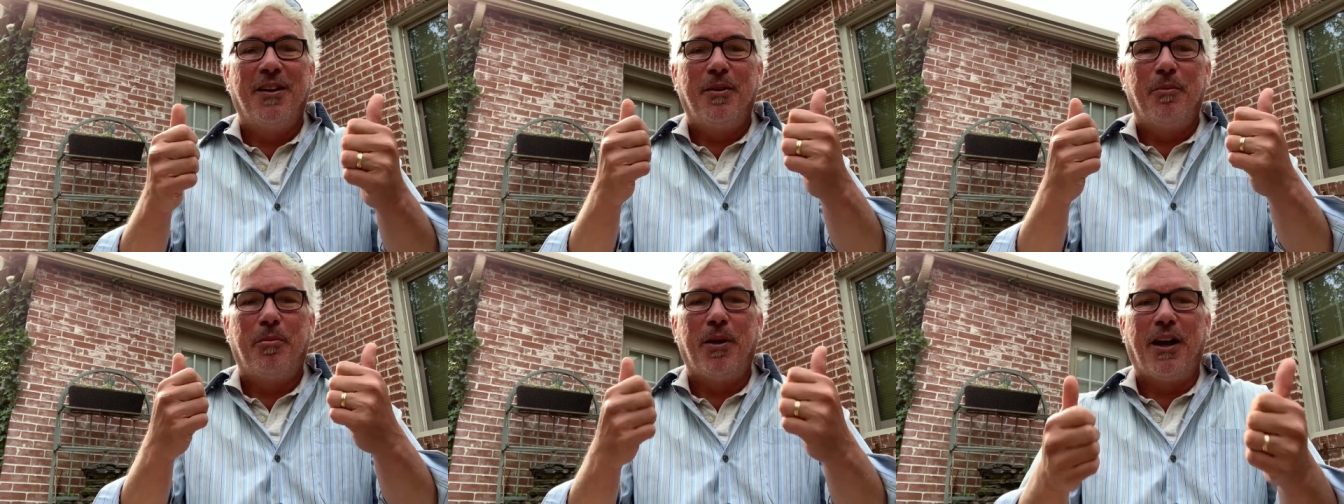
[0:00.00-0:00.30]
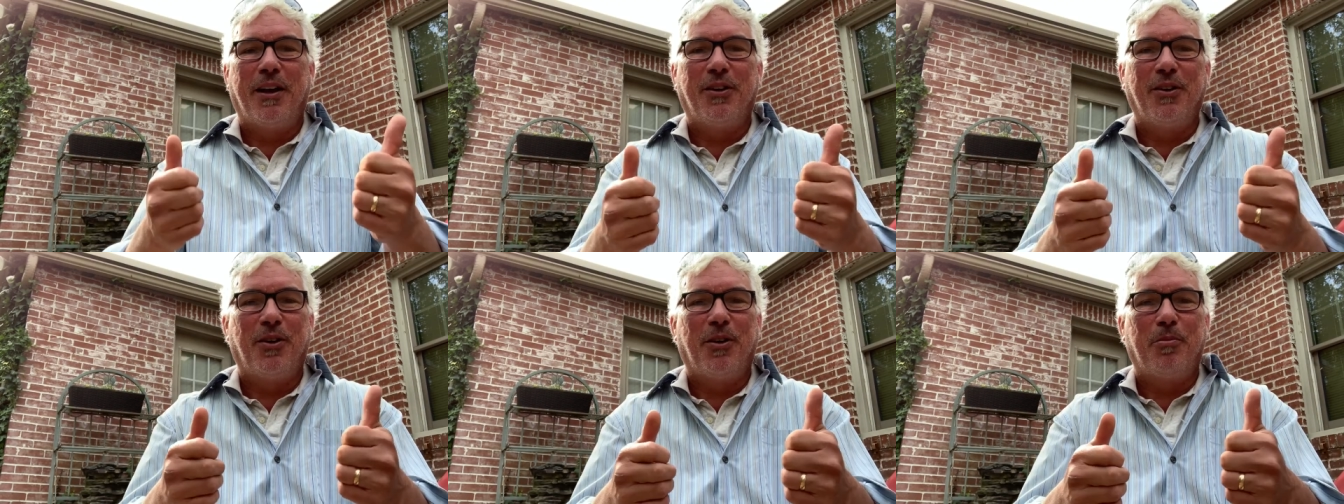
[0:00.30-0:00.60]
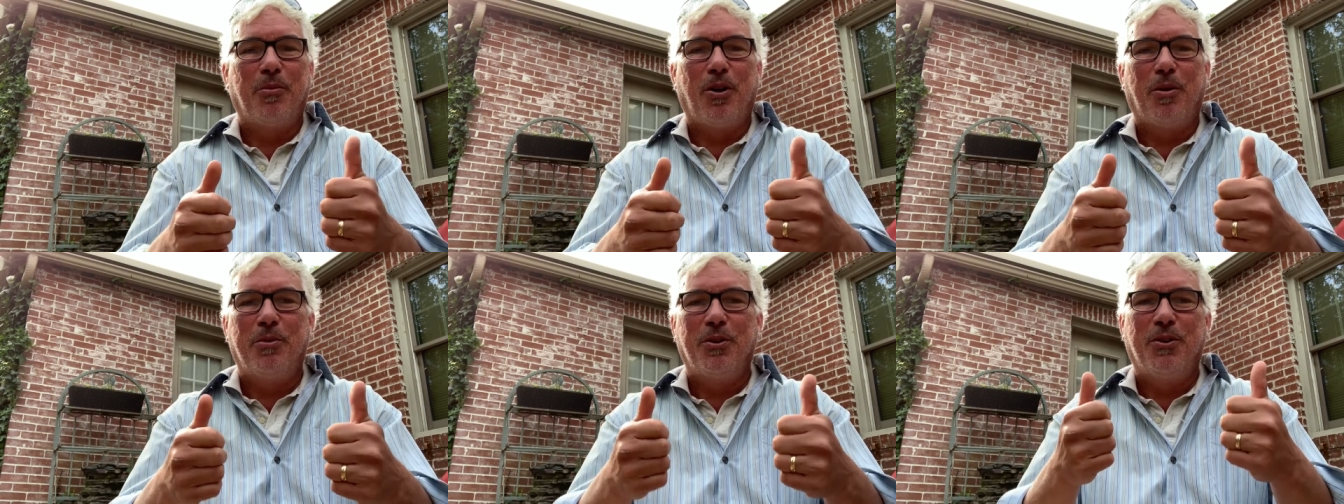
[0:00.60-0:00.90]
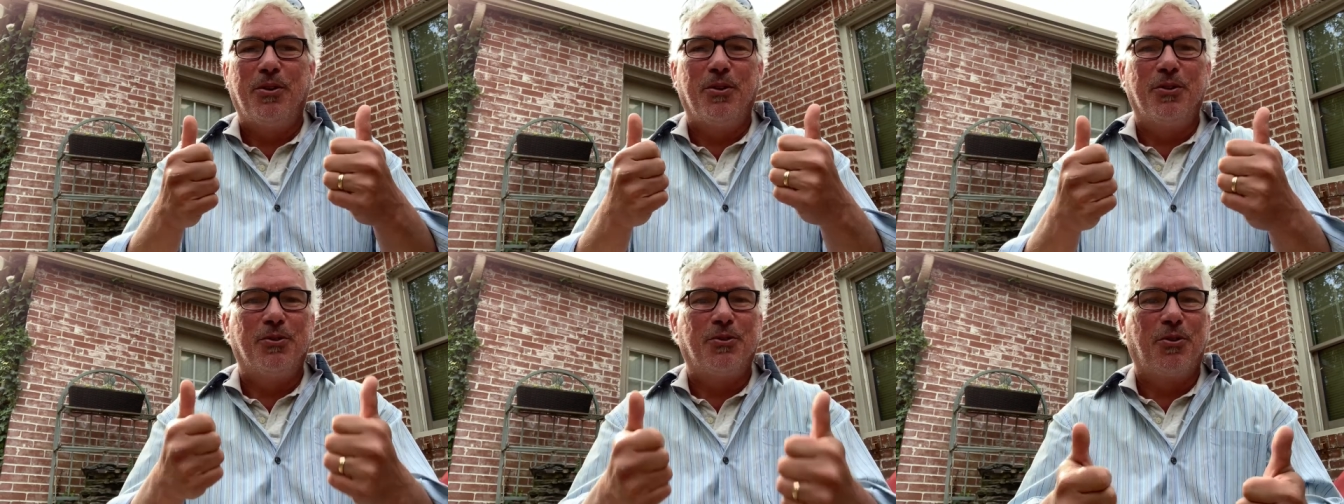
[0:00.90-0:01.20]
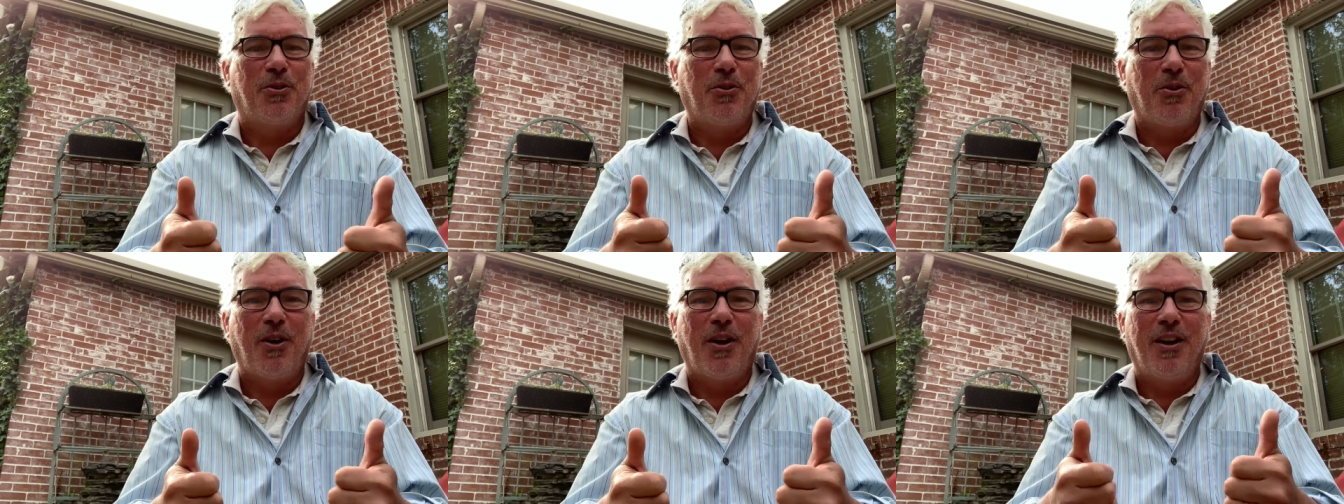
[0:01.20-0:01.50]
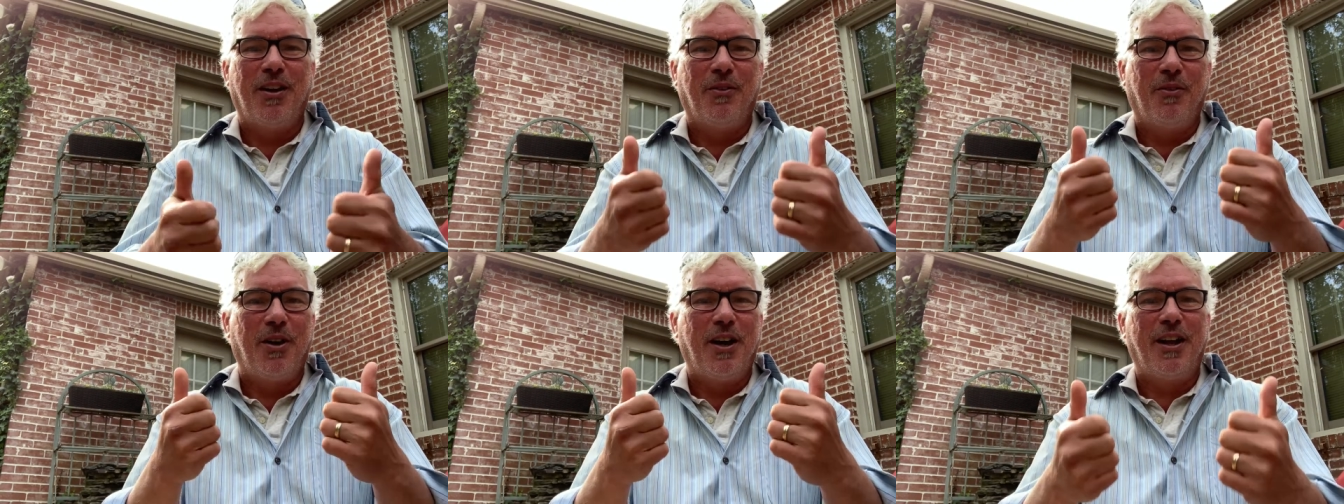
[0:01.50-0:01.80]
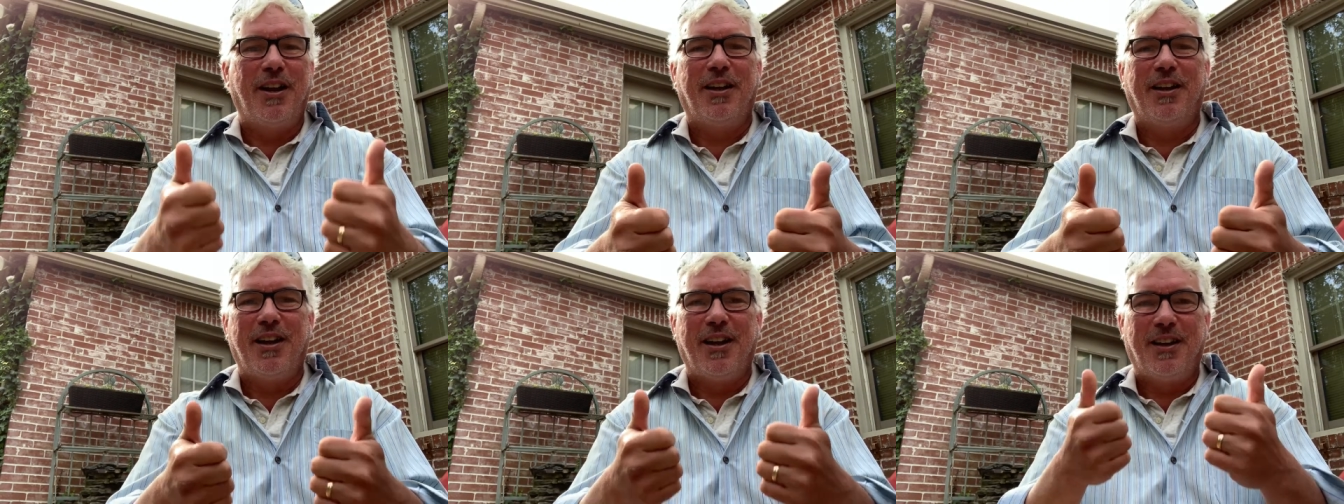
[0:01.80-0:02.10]
Backyard Barbecue's great.
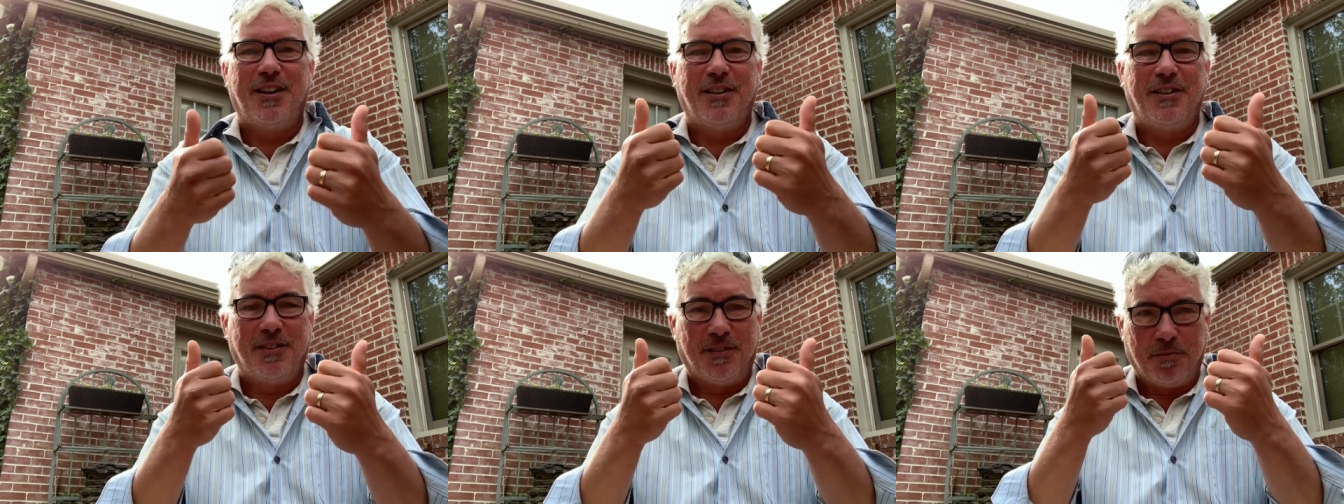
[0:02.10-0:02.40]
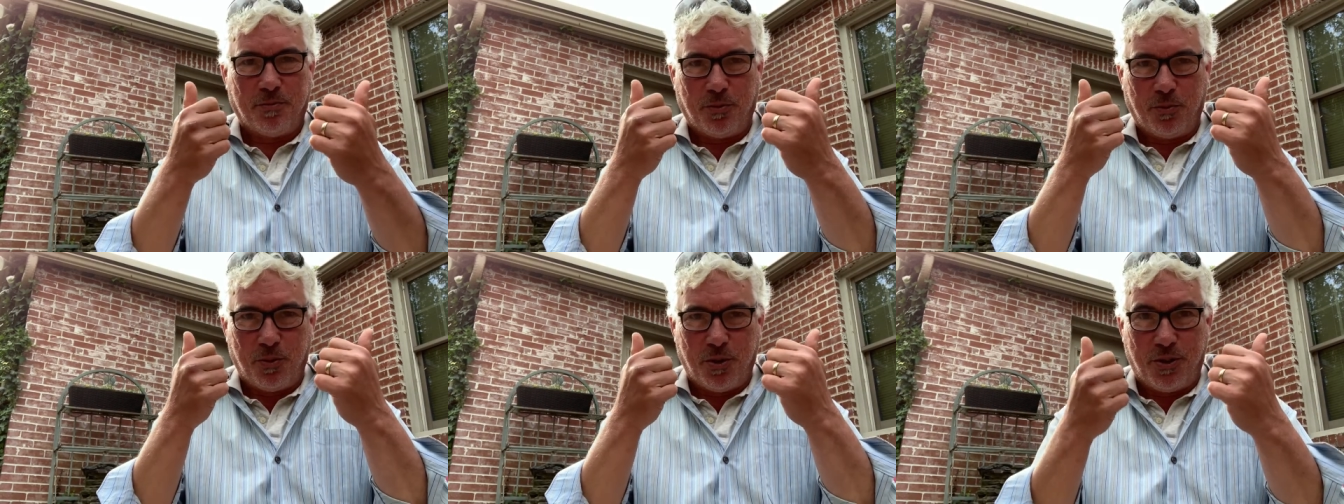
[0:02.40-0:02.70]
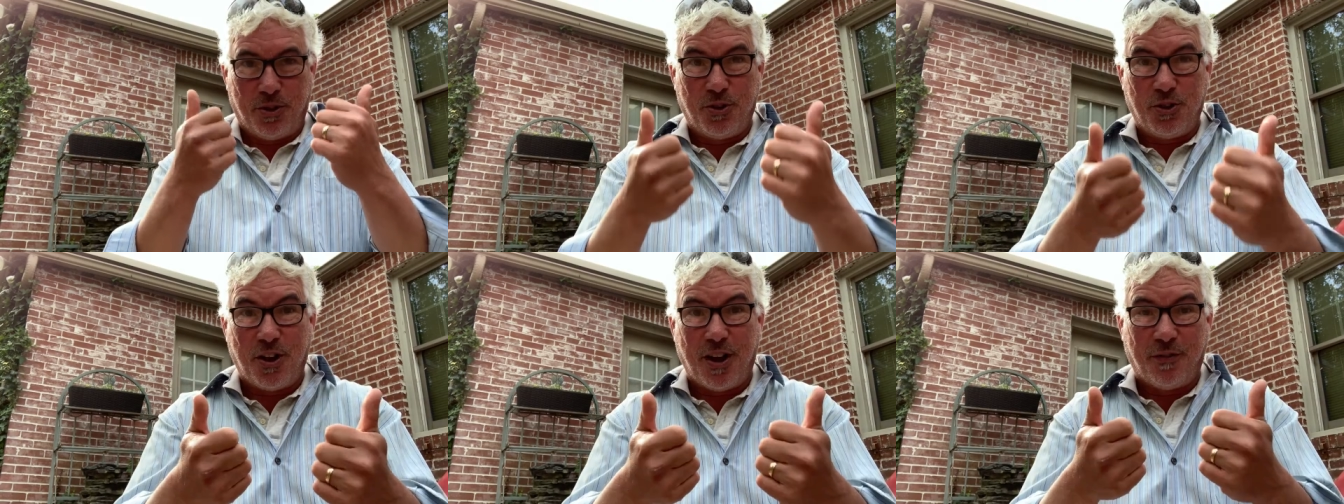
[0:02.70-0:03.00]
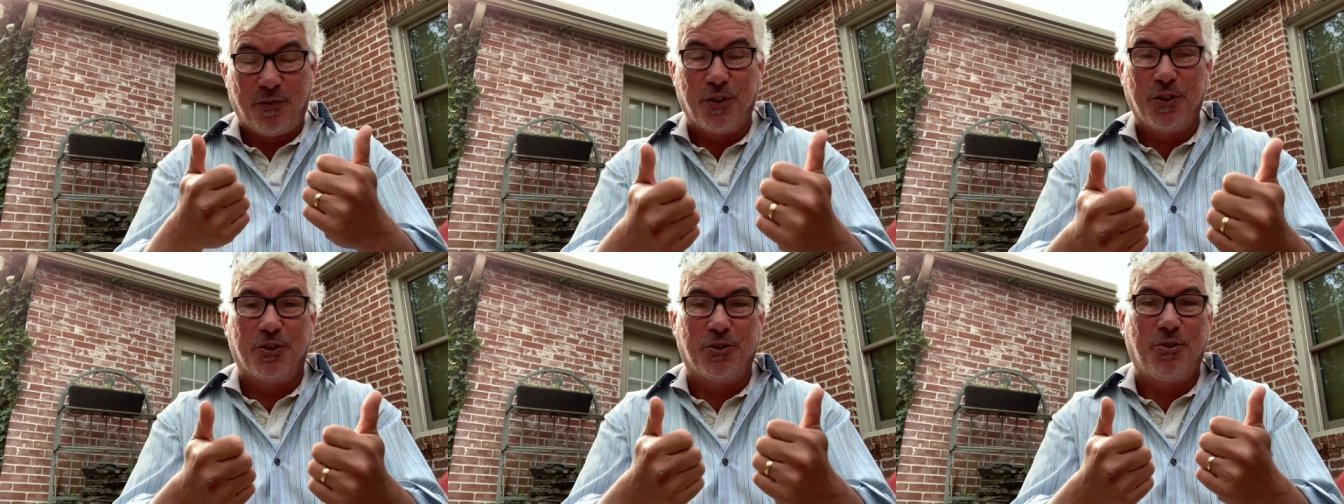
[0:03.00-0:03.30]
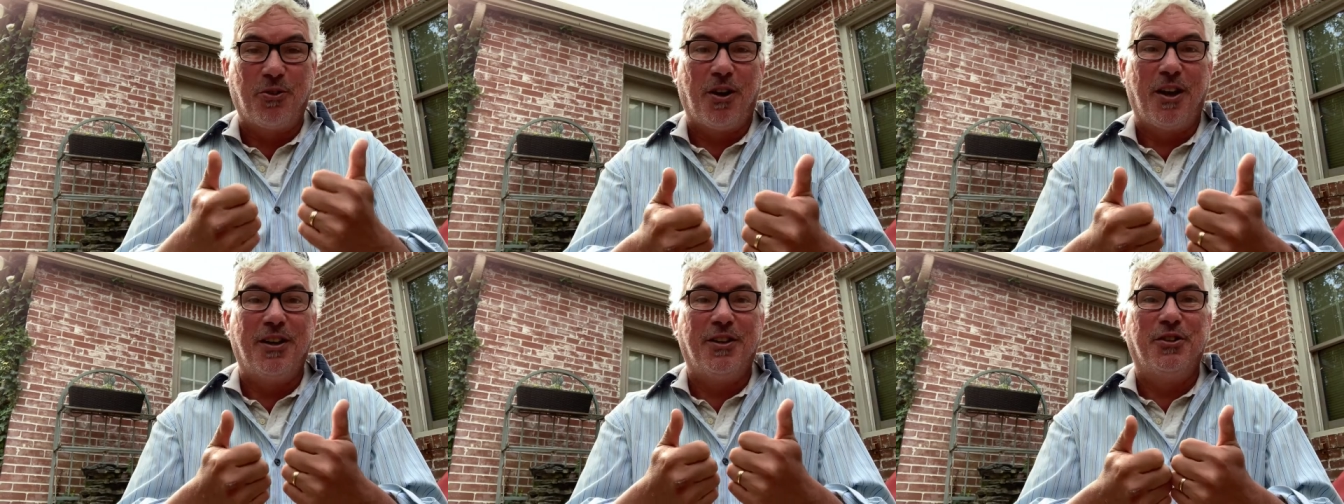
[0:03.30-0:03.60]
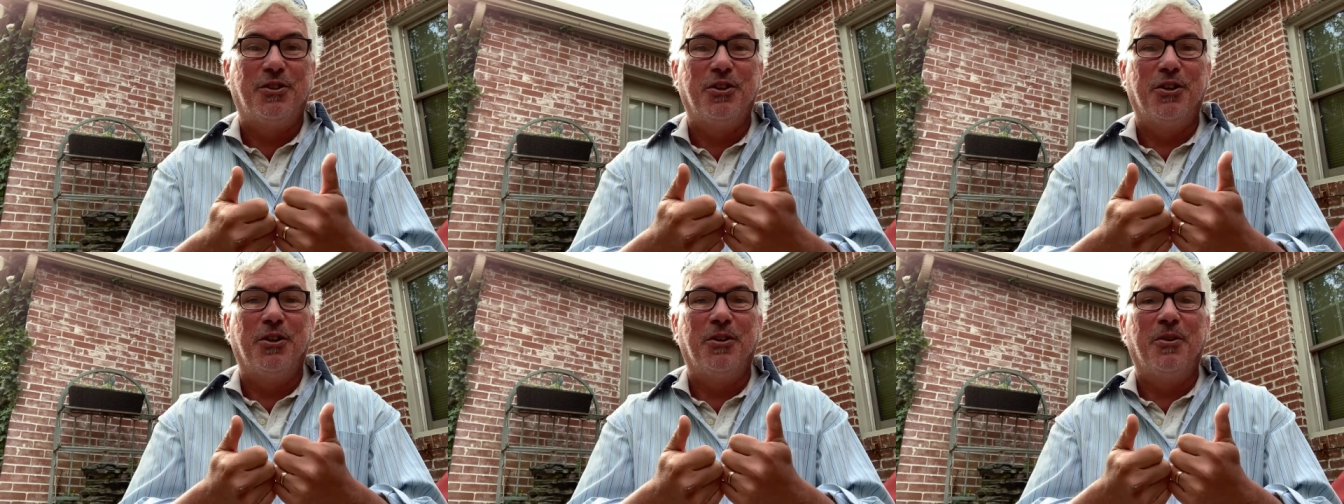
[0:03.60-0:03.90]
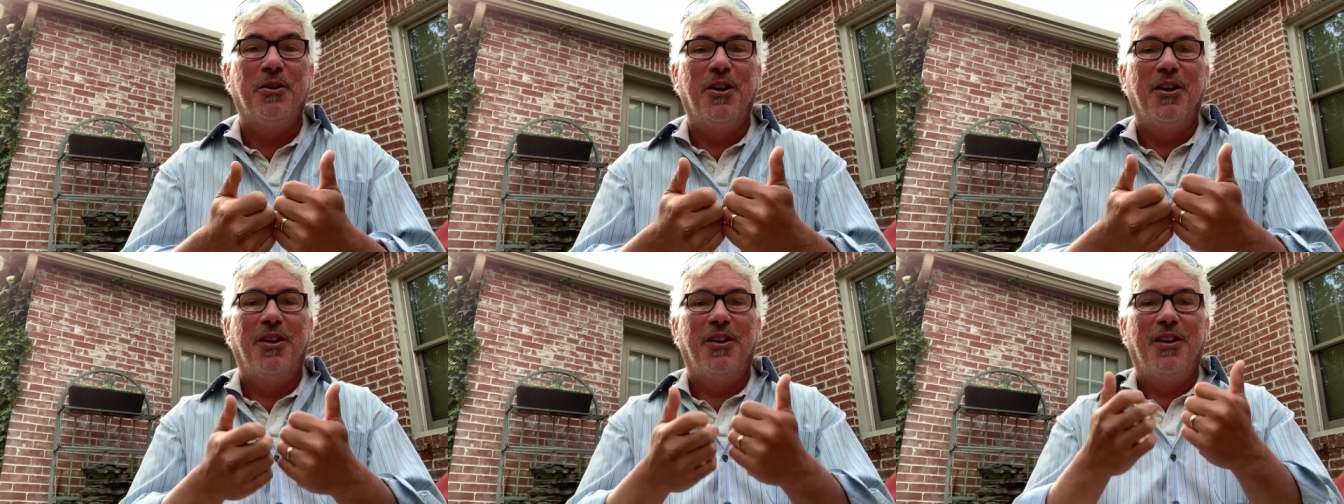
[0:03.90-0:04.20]
Wine and Dine with Jeff is great too.